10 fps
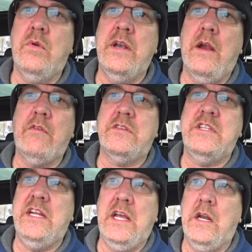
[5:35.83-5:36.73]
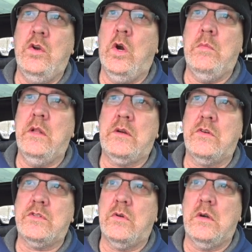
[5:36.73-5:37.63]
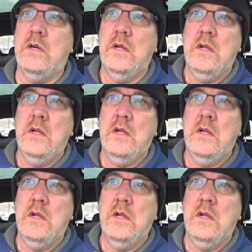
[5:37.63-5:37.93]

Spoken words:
would never see in a normal liquor store.